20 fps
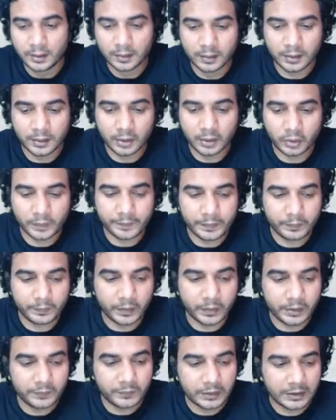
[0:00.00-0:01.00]
Hello
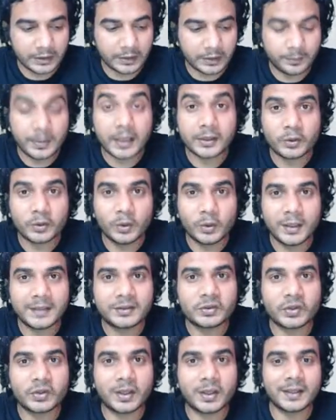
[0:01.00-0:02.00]
everyone, welcome back to
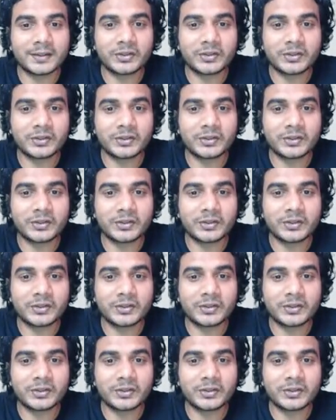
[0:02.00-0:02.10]
Let's Crack